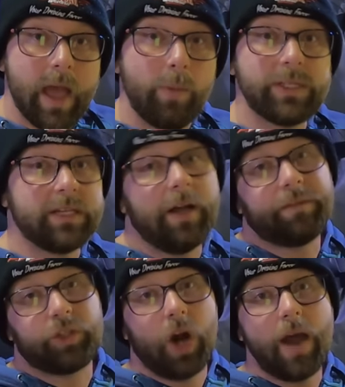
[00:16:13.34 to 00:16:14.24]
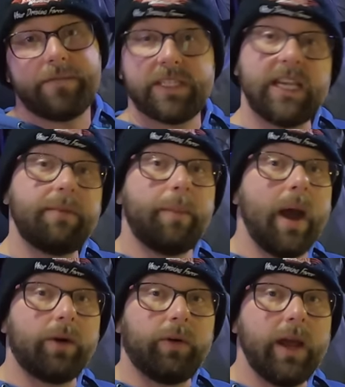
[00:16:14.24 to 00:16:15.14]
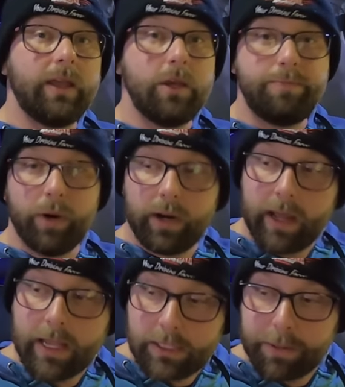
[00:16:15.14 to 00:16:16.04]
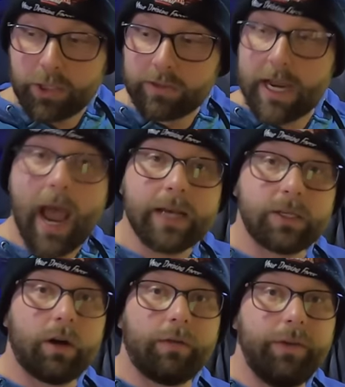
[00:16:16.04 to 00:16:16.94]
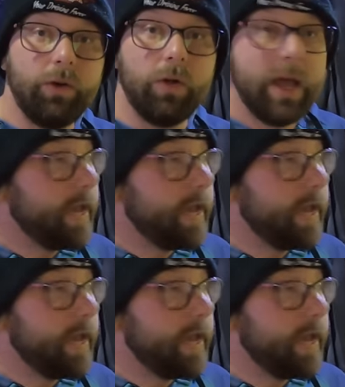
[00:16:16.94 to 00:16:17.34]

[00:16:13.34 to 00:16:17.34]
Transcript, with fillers: And we still have to drive the same amount, right? You put a special tax on our fuel,